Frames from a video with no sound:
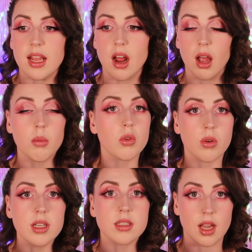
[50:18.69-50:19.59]
and I will
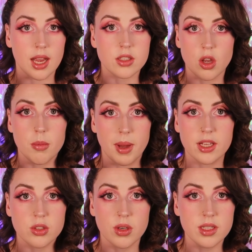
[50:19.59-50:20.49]
criticize her
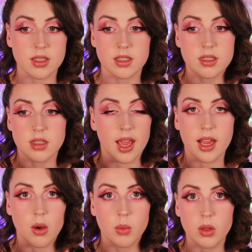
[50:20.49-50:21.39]
bad choices
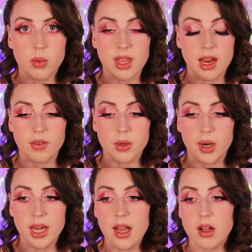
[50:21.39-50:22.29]
like I will with
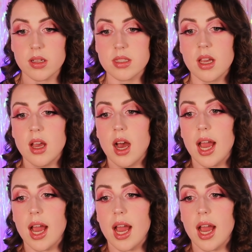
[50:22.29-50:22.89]
everyone else.